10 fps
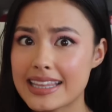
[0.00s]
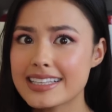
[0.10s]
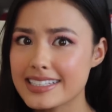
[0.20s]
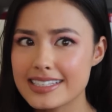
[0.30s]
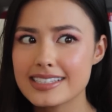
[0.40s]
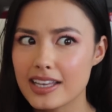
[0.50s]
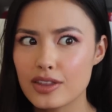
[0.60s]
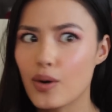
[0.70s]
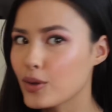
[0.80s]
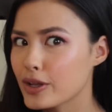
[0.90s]
think this is like
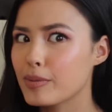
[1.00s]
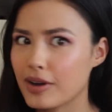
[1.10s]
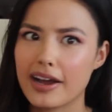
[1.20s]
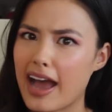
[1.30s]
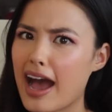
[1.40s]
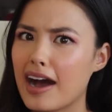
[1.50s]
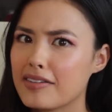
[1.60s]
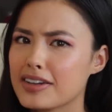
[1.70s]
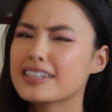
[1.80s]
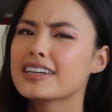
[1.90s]
the only book I
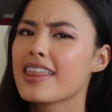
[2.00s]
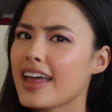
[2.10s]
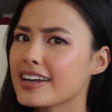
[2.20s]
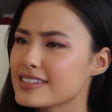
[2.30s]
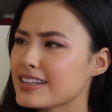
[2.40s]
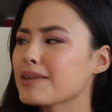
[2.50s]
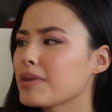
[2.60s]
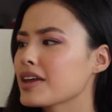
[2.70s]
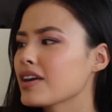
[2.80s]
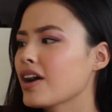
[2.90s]
have that is signed
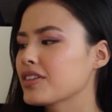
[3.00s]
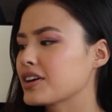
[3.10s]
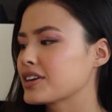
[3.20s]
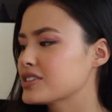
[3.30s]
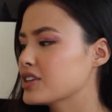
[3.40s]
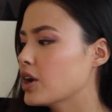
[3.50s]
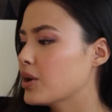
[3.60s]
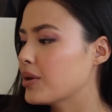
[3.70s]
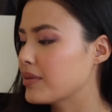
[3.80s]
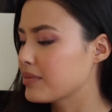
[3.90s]
by the author. So
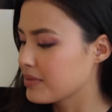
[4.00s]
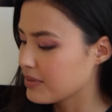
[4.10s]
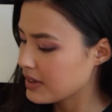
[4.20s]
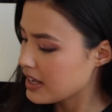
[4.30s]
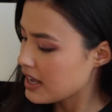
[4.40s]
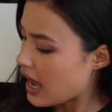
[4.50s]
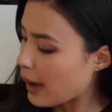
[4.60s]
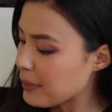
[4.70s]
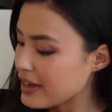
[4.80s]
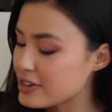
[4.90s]

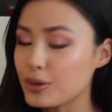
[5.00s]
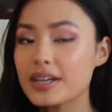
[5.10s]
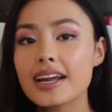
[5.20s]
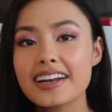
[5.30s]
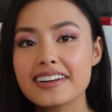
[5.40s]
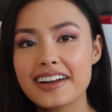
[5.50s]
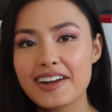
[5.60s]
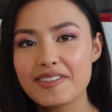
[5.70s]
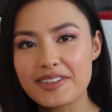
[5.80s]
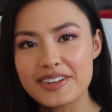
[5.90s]
I paid three
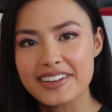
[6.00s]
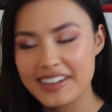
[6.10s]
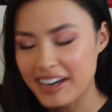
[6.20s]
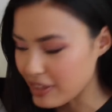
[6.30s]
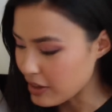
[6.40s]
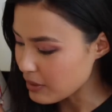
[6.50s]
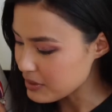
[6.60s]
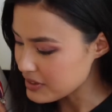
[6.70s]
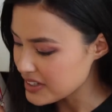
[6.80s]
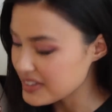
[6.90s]
ninety-nine for this, and I thought that
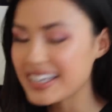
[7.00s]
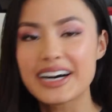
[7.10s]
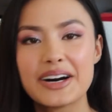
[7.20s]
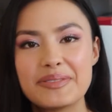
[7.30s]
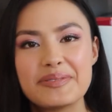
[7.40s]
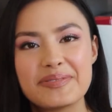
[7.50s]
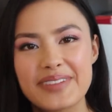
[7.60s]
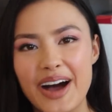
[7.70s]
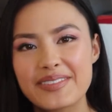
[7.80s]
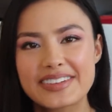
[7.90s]
was a good deal,
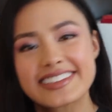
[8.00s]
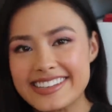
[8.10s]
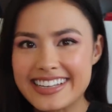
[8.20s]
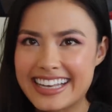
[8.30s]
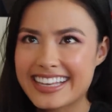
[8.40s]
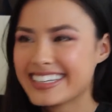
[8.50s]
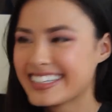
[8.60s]
obviously.